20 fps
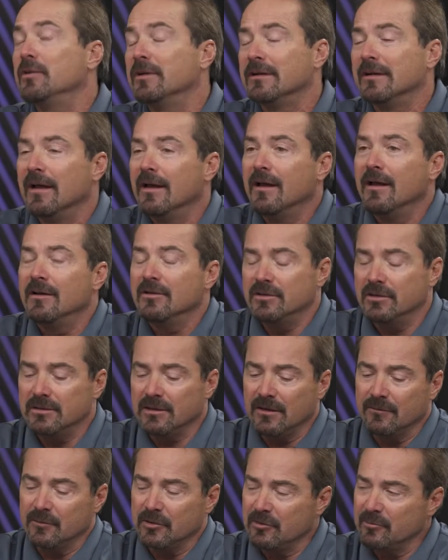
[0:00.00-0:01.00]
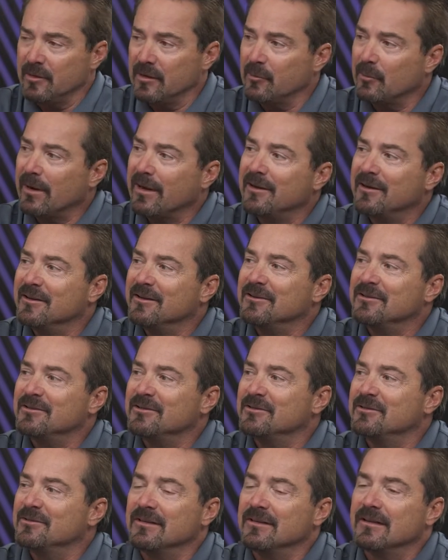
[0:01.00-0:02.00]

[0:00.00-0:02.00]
and just give it to me the way it is.